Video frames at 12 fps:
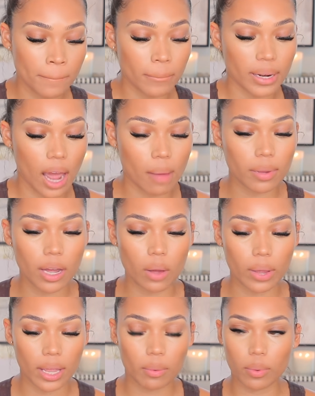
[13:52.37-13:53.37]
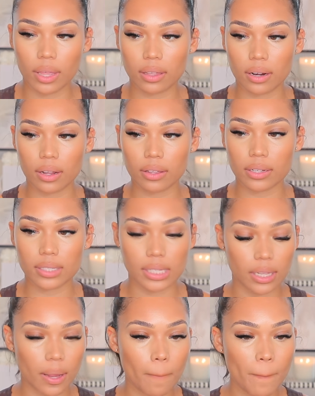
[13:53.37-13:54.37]
But now I'm gonna go in with another
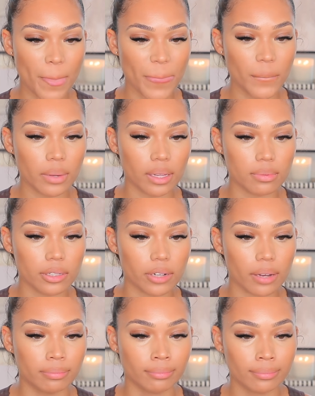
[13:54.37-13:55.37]
concealer. Mm, my lips are dry.